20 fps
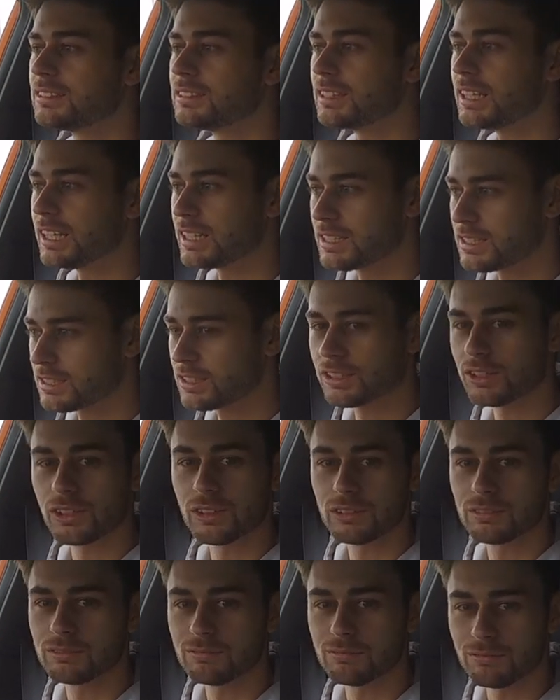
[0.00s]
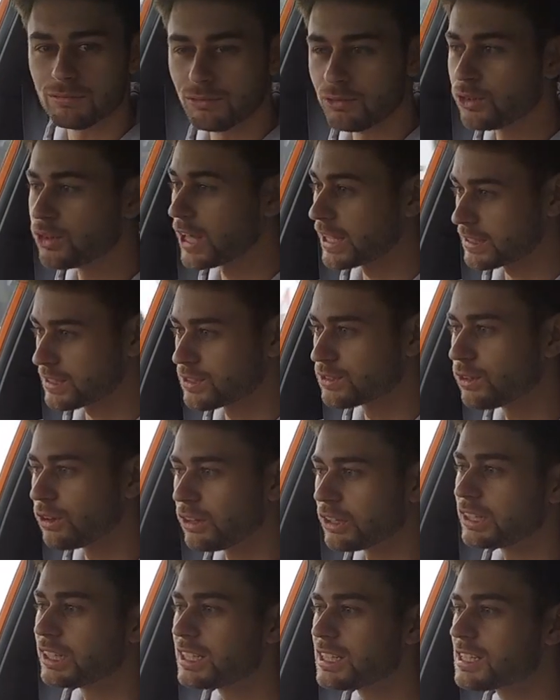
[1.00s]
It's that's not
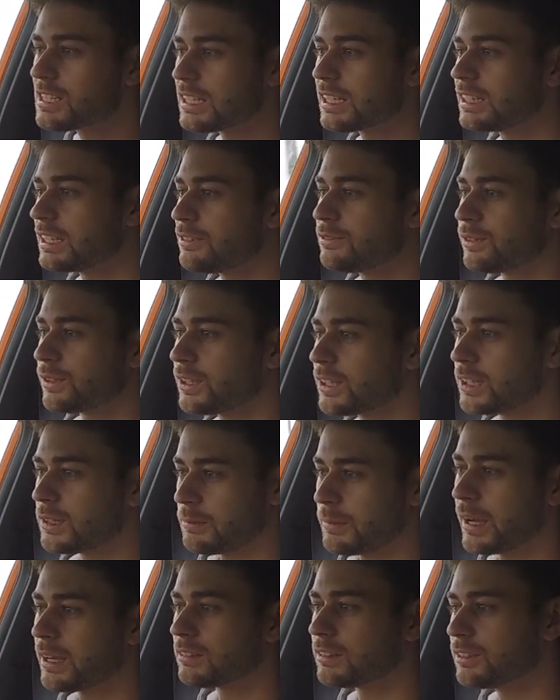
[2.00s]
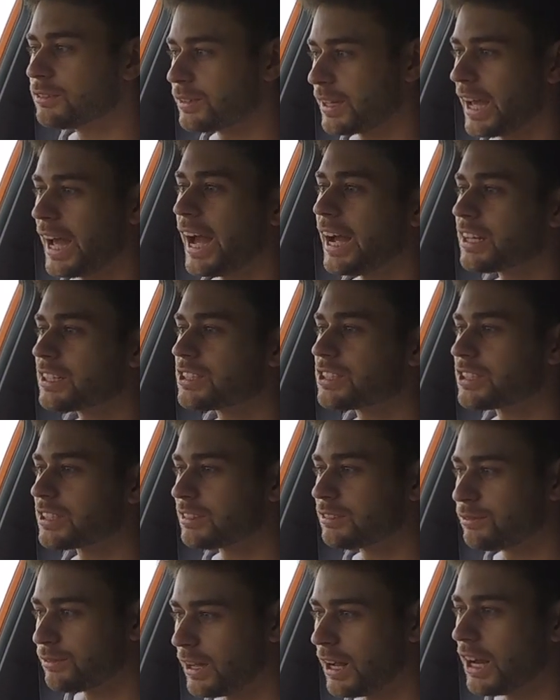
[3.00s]
an insignificant amount of cash,
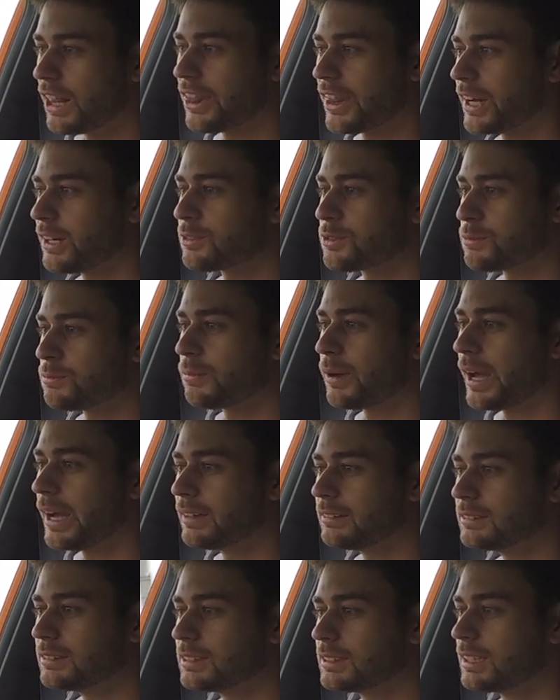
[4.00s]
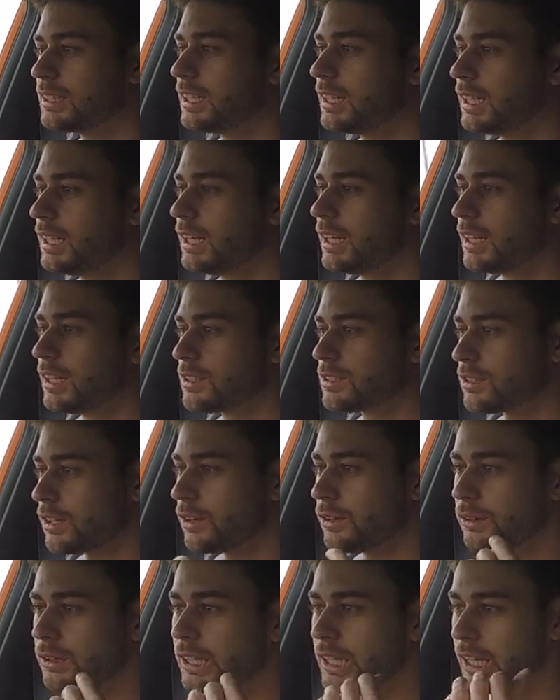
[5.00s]
five thousand pounds.
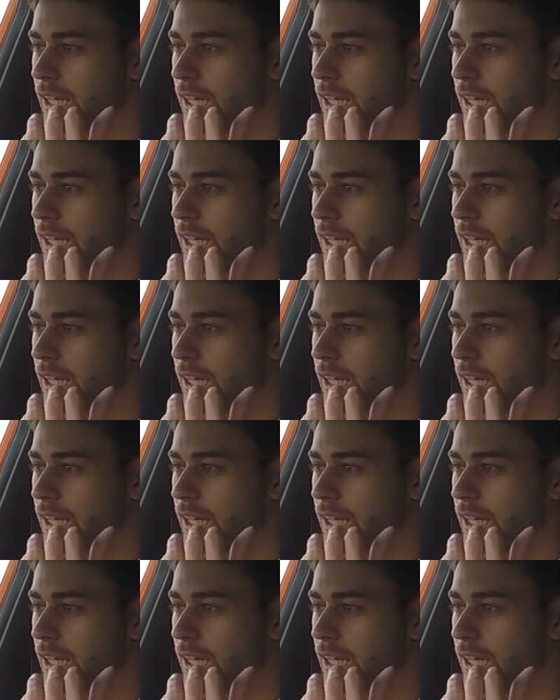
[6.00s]
So